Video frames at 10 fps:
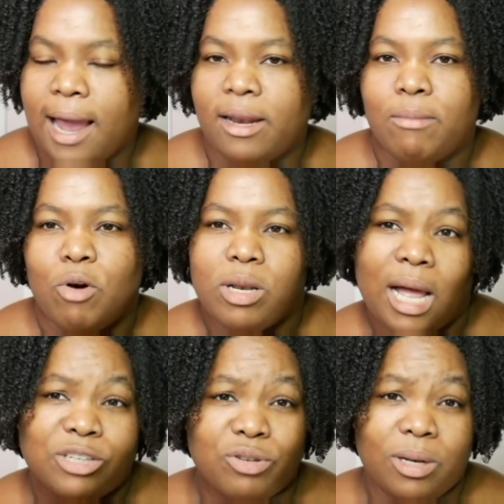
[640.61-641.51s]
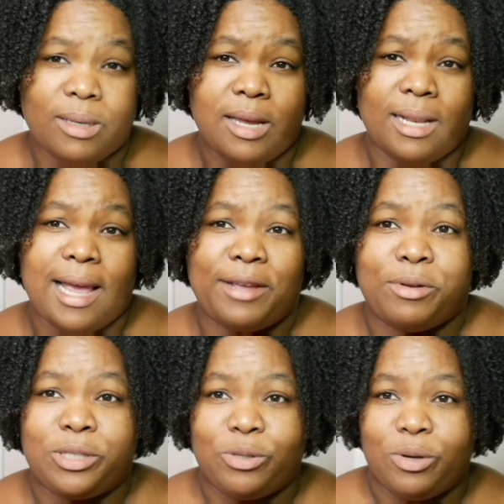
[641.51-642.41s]
kind of more natural looking line
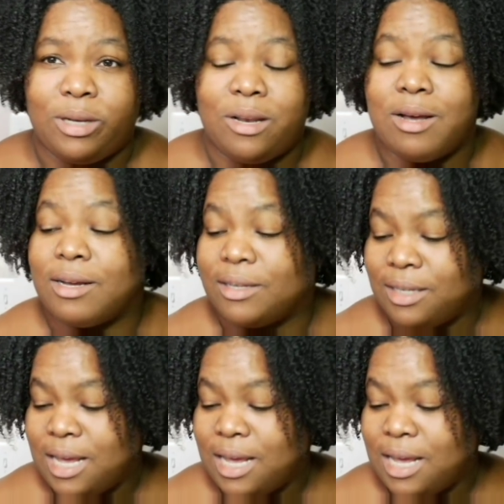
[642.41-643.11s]
or so it looked.